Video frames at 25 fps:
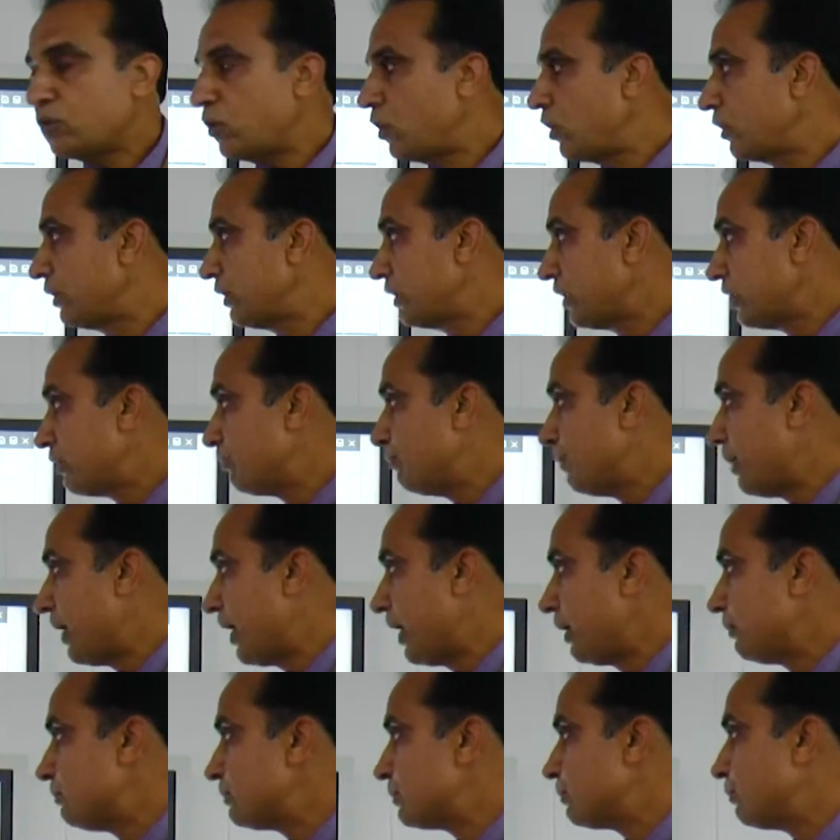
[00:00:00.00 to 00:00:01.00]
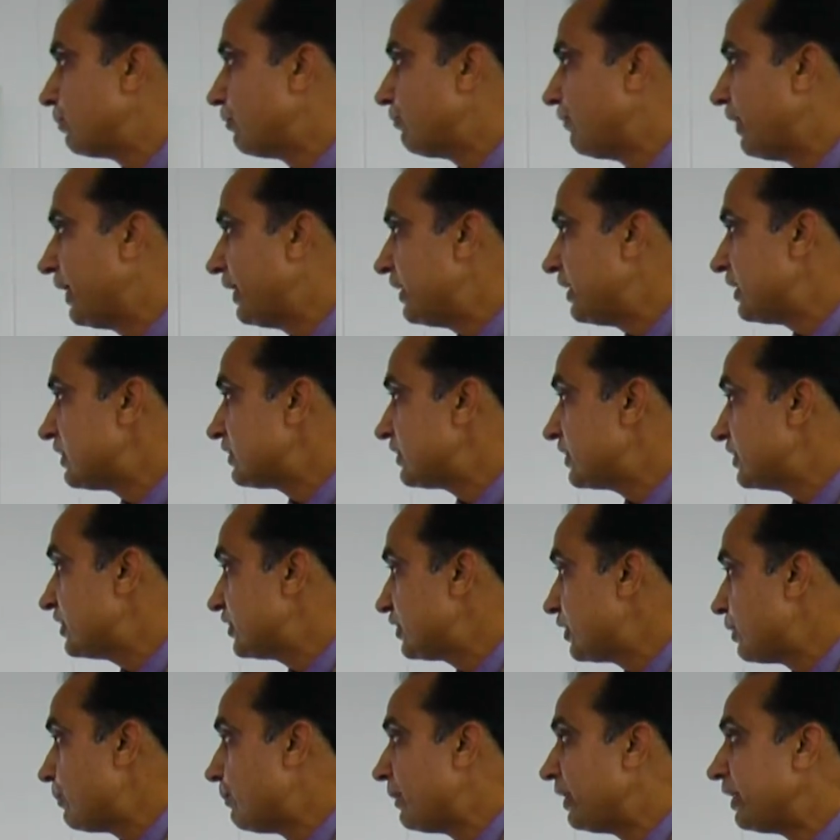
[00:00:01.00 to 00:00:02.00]
Karnaugh maps provide a
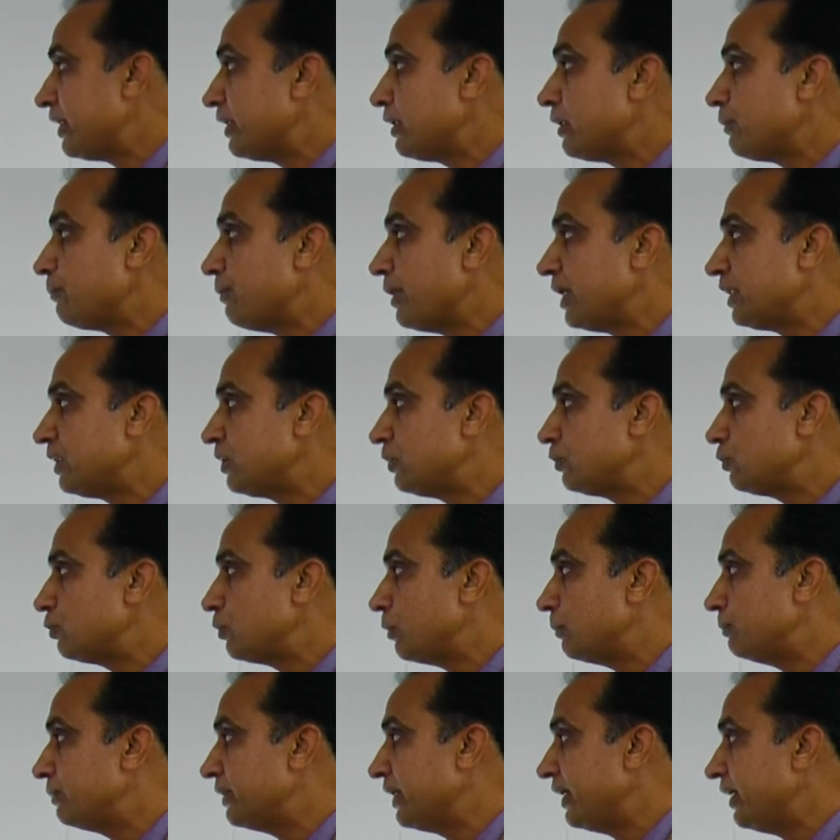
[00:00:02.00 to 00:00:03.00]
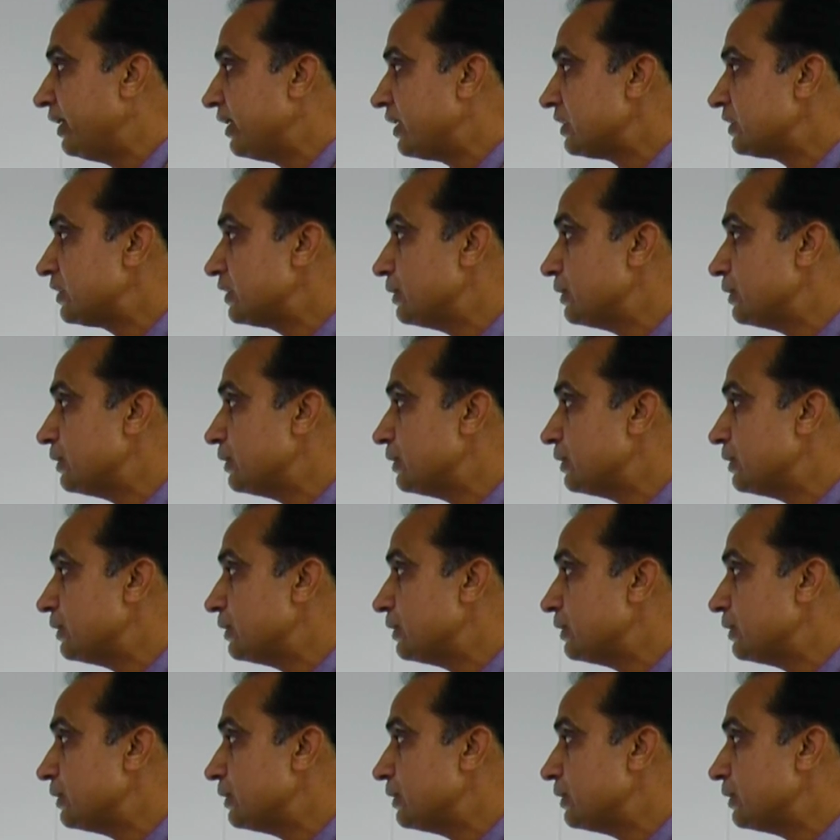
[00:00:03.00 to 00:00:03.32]
systematic method to obtain a